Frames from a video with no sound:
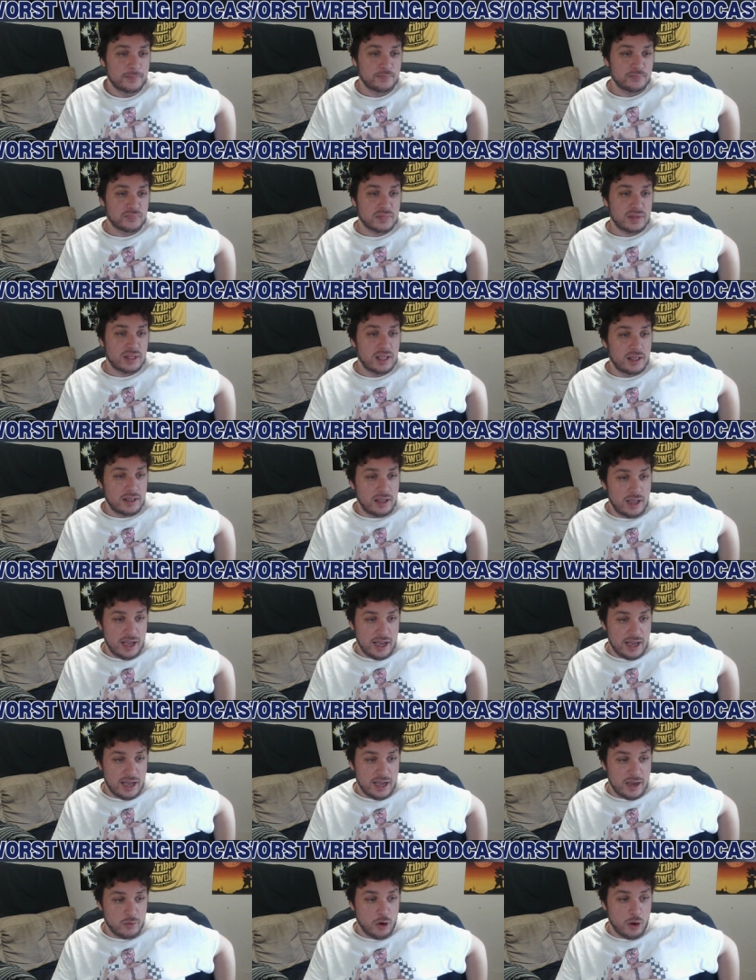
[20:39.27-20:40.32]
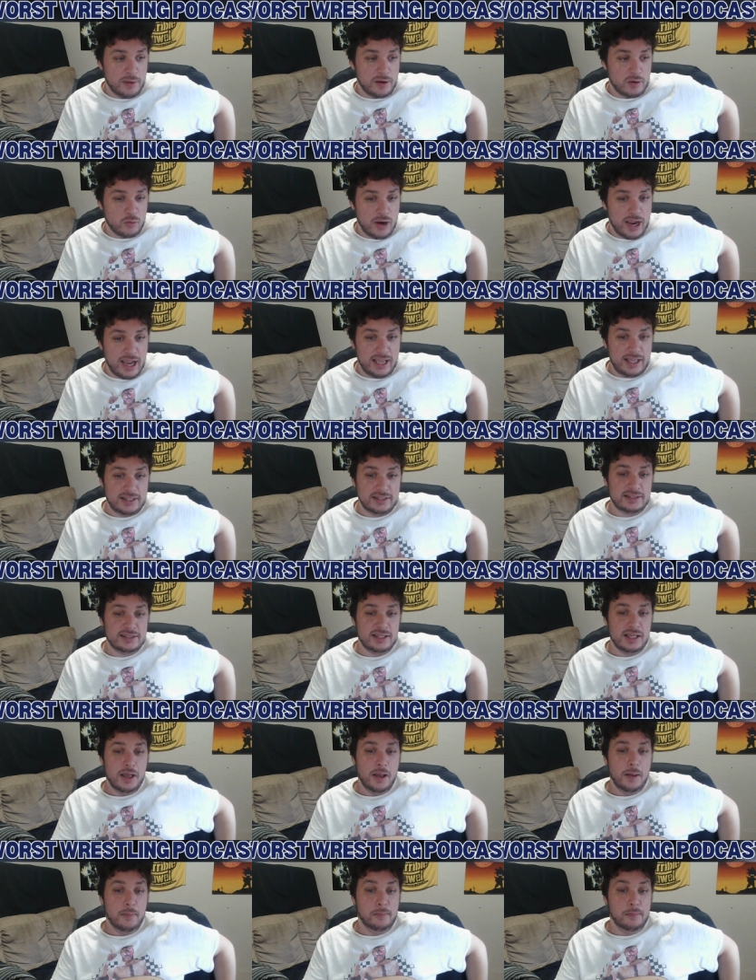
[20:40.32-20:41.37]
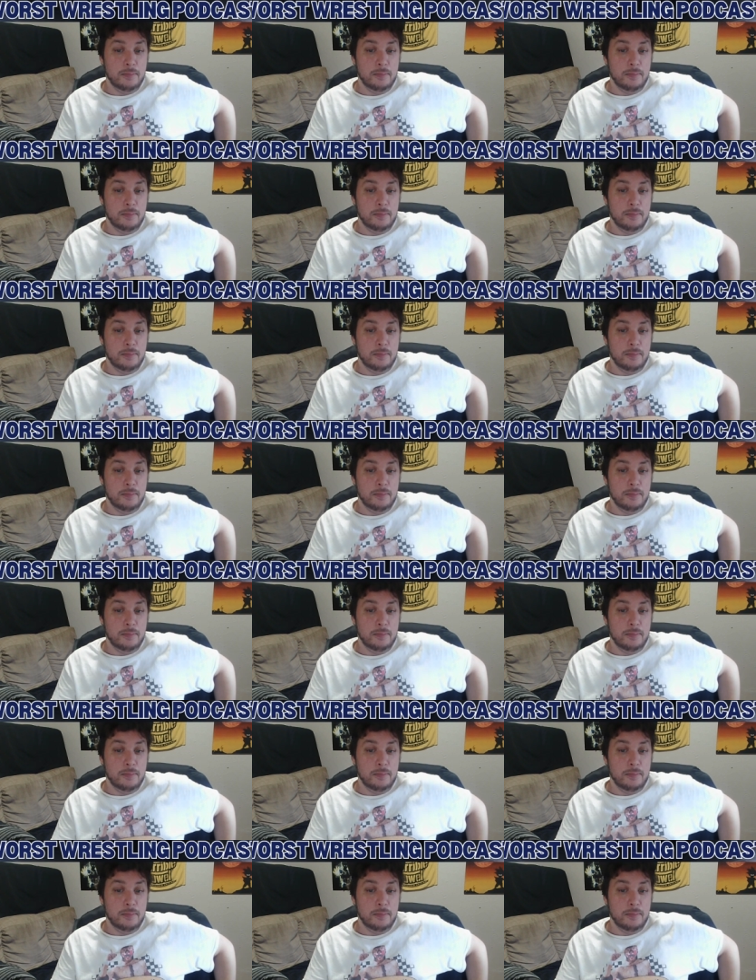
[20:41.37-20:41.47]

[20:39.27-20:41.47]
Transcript: Roman Reigns. But